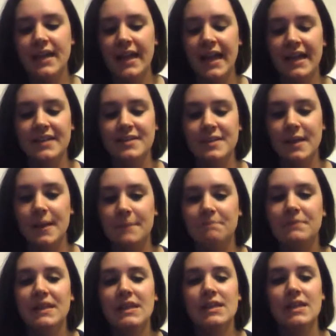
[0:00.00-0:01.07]
and
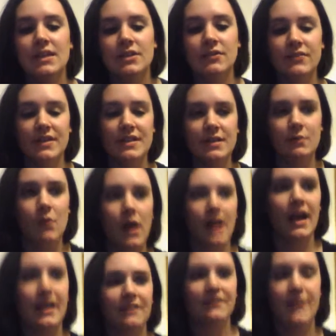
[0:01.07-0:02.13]
um, the reason
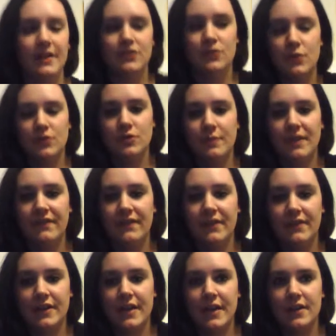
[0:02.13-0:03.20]
why Fred and George are my
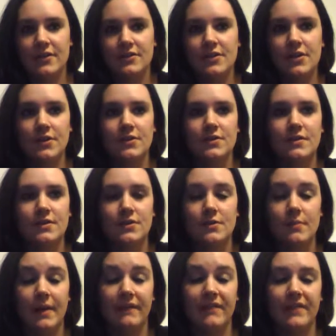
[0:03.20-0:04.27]
favorite characters two
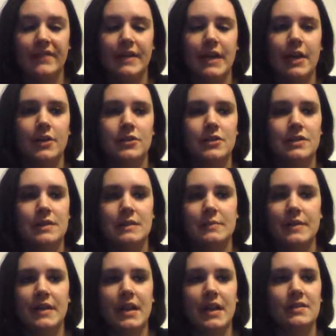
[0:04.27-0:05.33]
of my favorite characters is
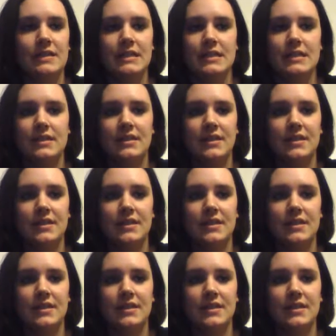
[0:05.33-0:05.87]
because